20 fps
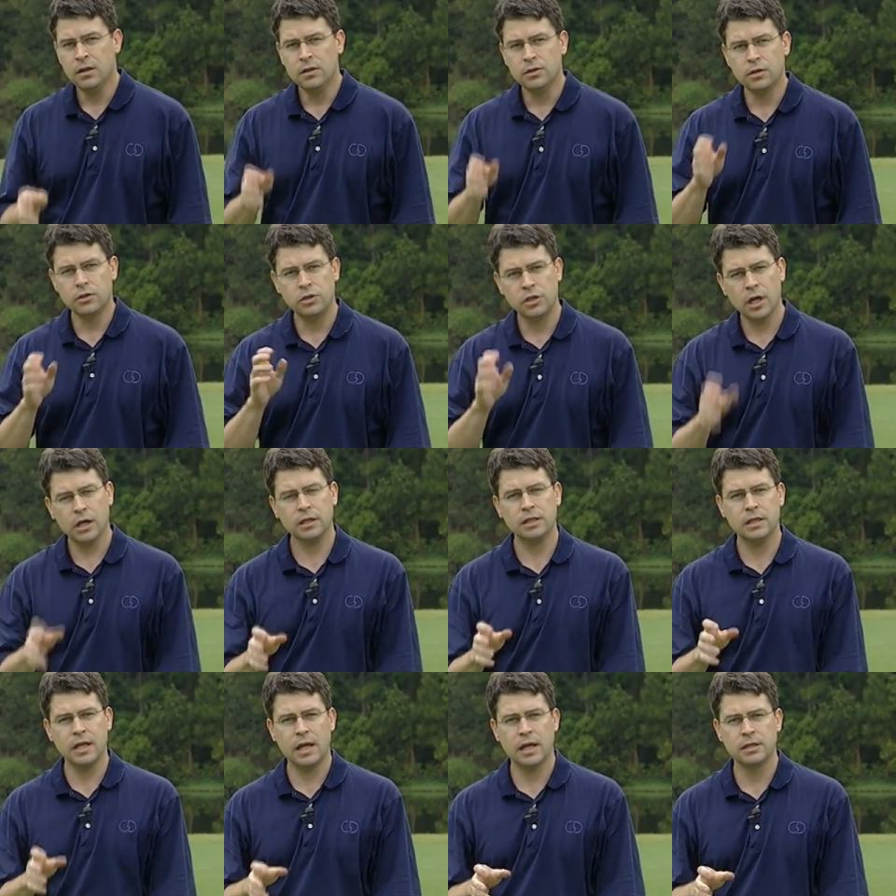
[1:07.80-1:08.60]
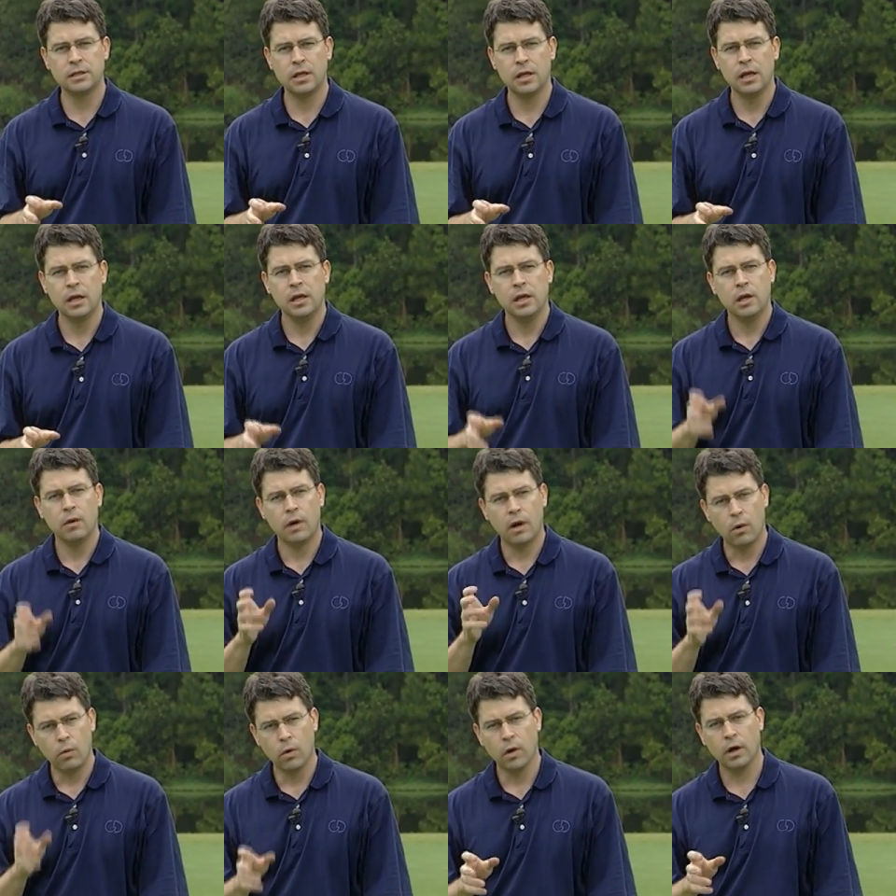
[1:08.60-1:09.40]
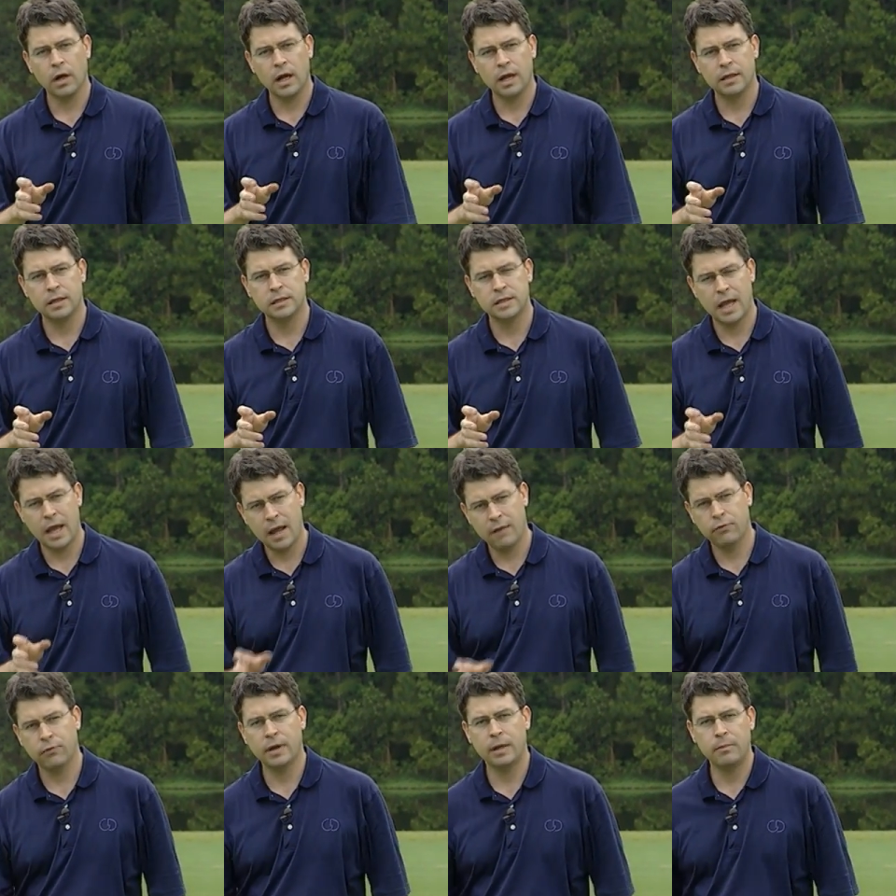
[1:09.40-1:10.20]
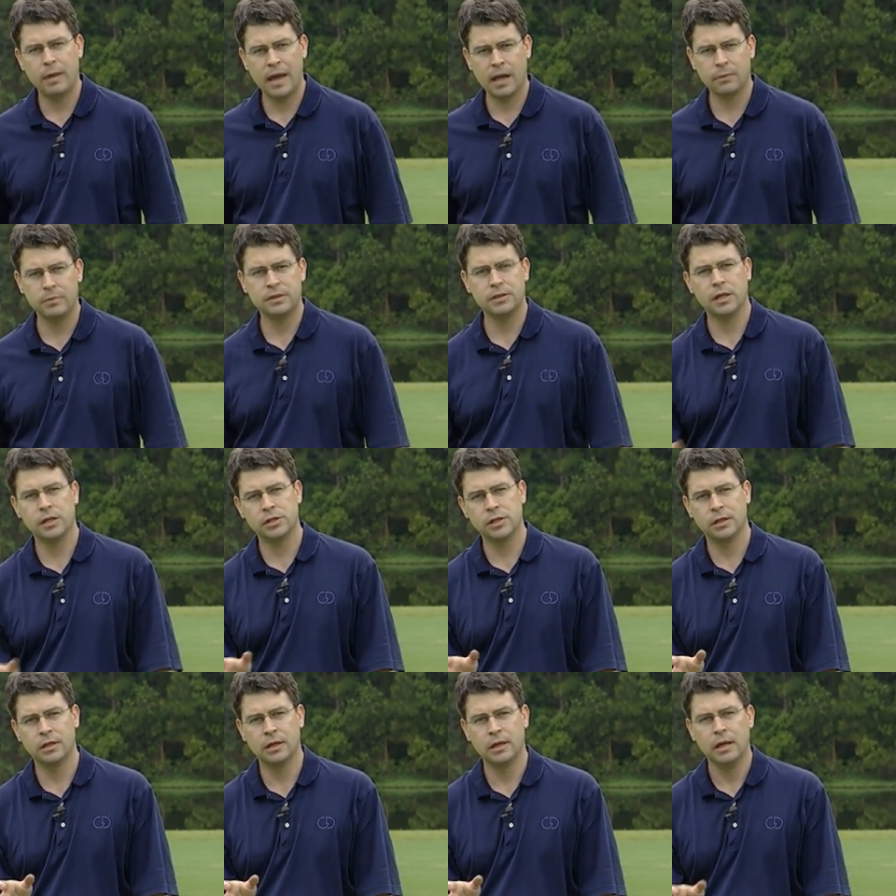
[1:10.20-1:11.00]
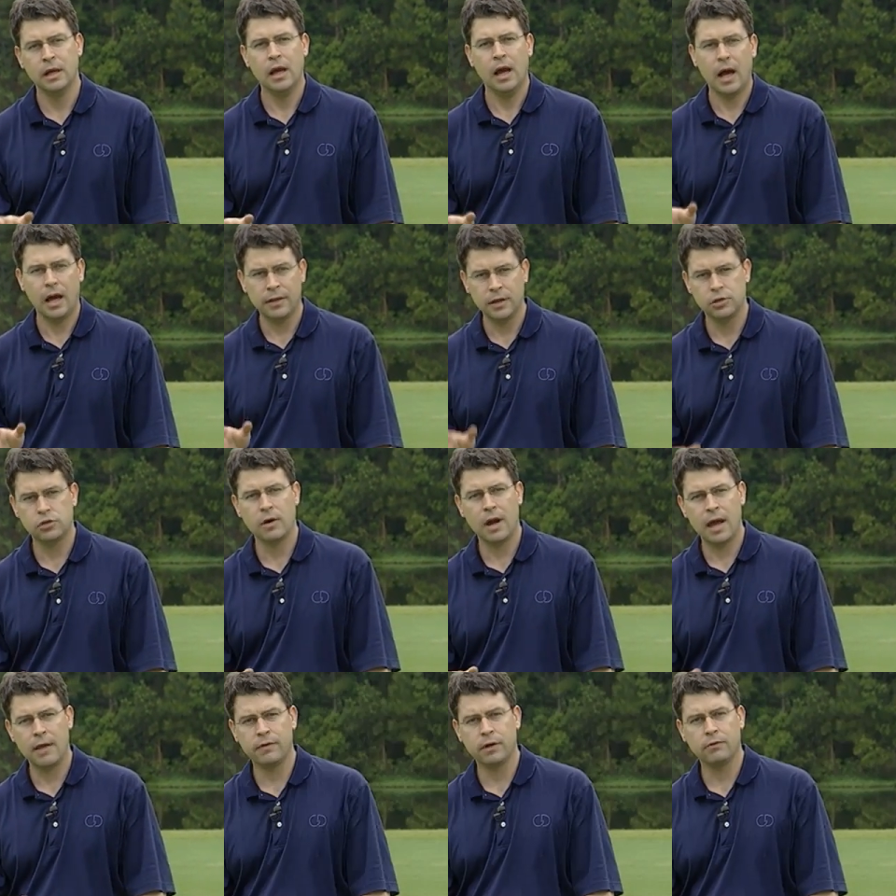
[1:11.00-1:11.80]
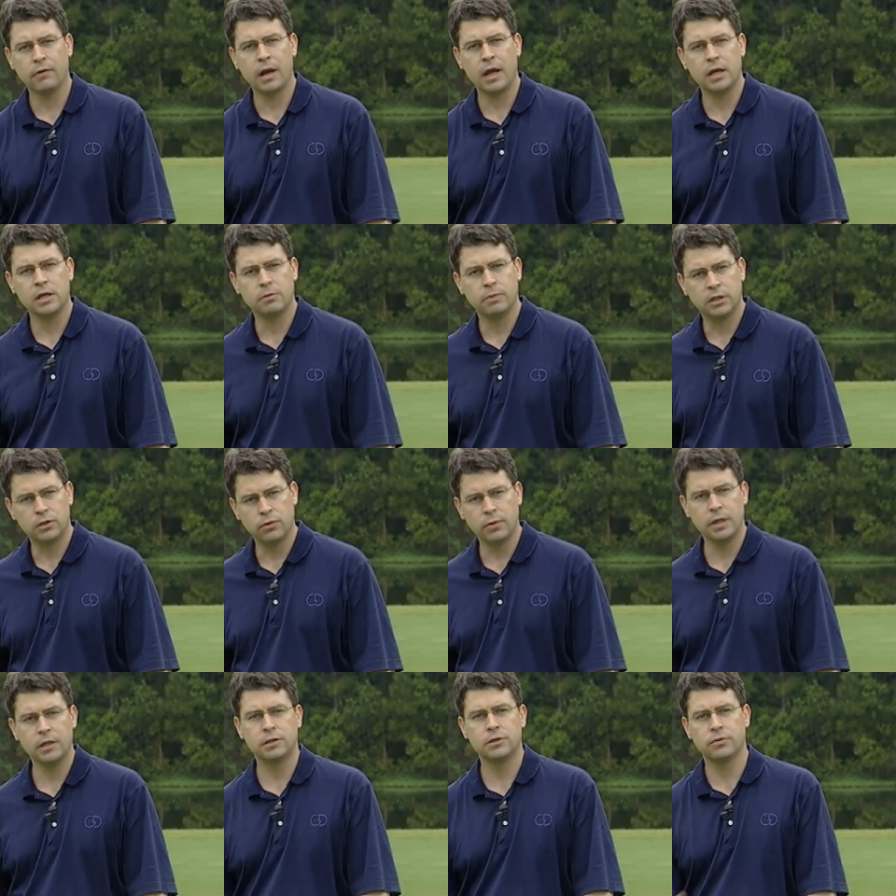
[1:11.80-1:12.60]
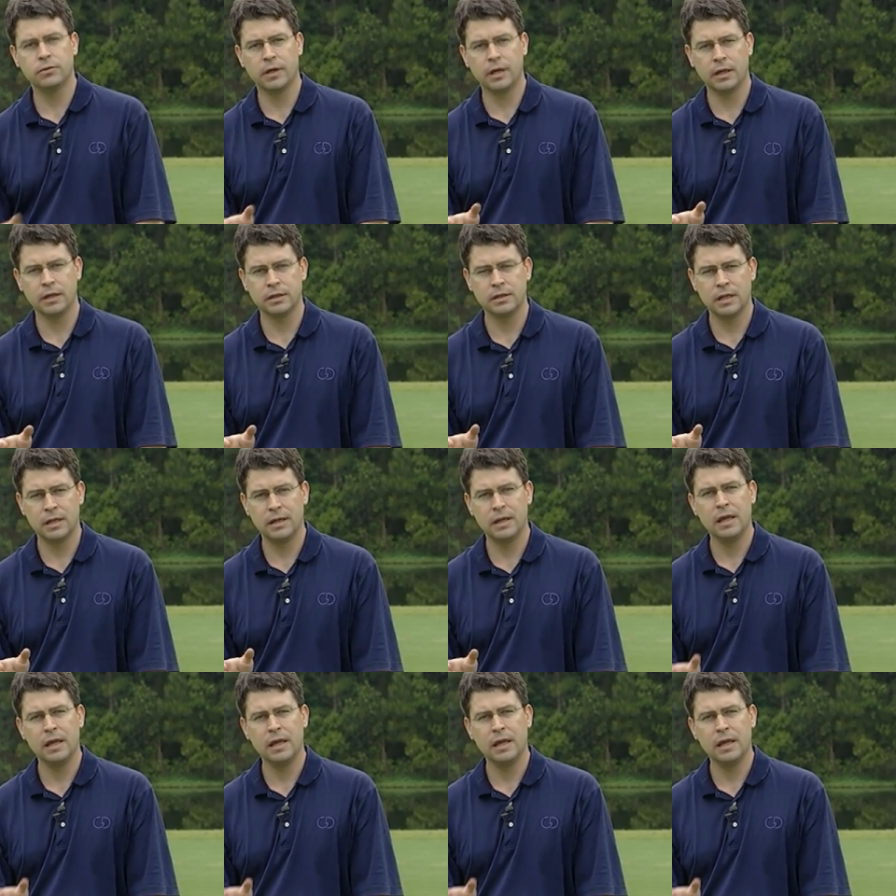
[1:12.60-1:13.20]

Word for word: So Chuck says you want to work on this halfway back position on the driving range between swings.